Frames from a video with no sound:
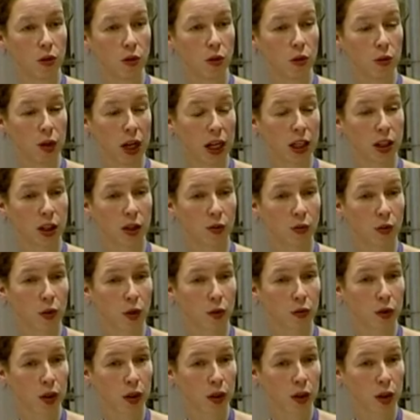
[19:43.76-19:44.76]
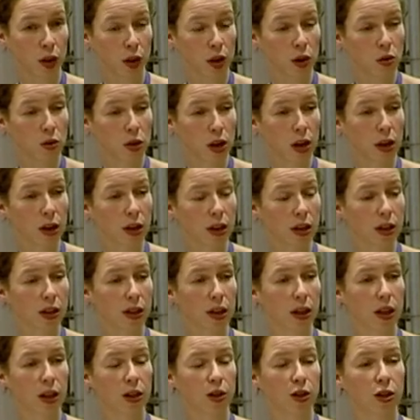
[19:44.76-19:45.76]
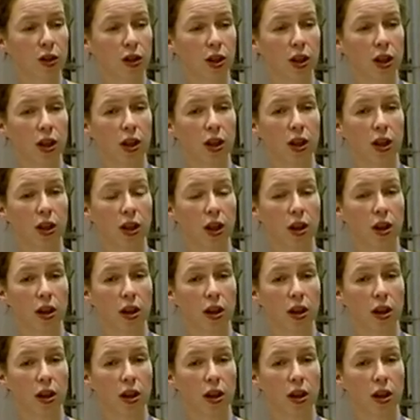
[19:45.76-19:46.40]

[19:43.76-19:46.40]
that is involved in the localization,